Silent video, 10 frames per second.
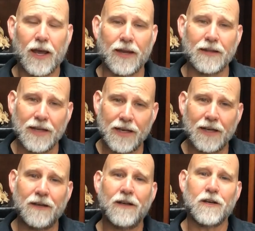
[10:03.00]
and
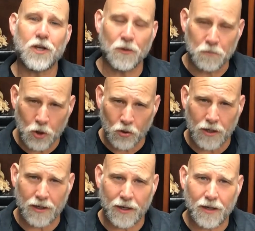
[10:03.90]
leading
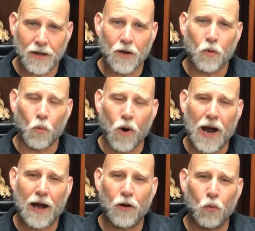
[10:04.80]
community
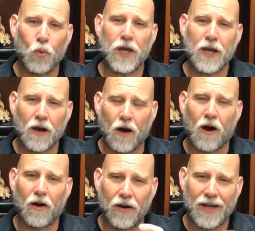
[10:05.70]
while we
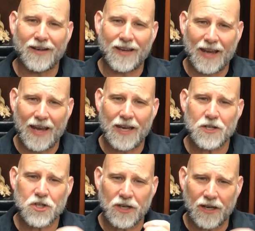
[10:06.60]
are
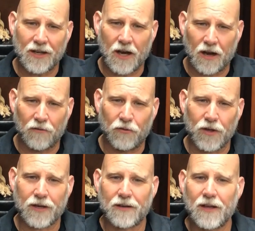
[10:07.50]
engaged in
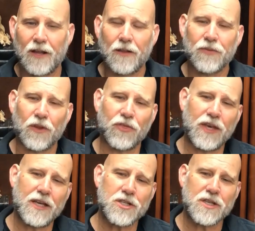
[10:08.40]
conflict. The
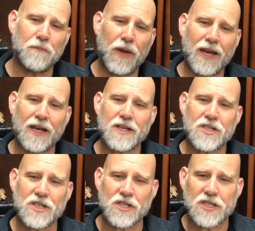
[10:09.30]
things that make us
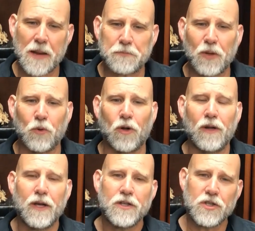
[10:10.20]

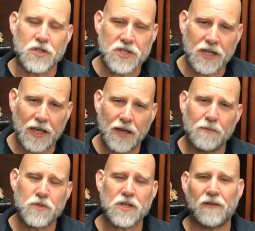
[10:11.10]
susceptible to
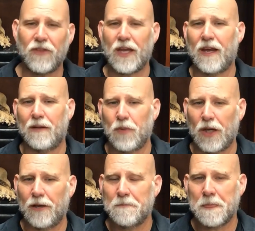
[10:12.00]
schemes of the
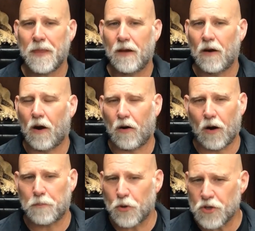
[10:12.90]
enemy are
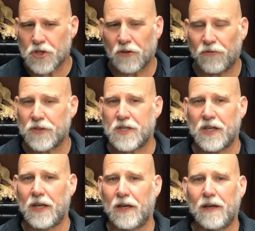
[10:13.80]
our personal
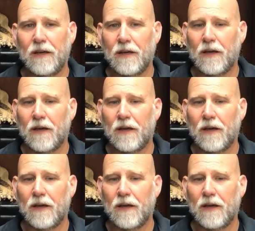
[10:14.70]
fatigue,